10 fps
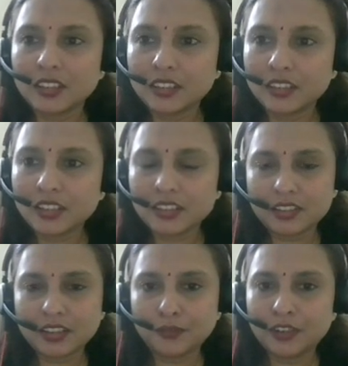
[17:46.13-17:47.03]
Yes,
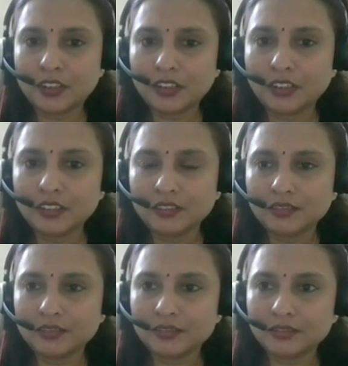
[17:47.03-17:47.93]
definitely.
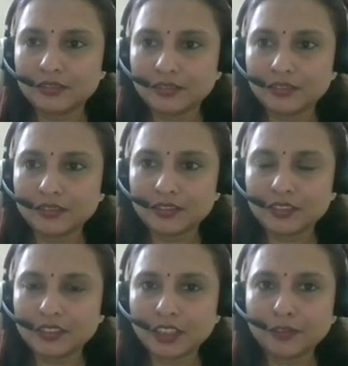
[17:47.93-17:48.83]
Okay.
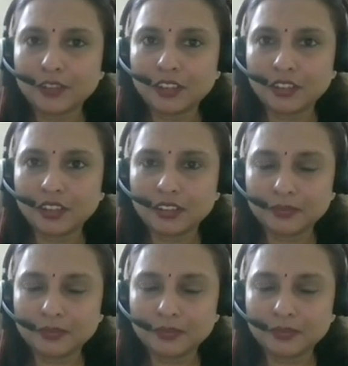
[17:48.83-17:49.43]
Definitely. Uh, how,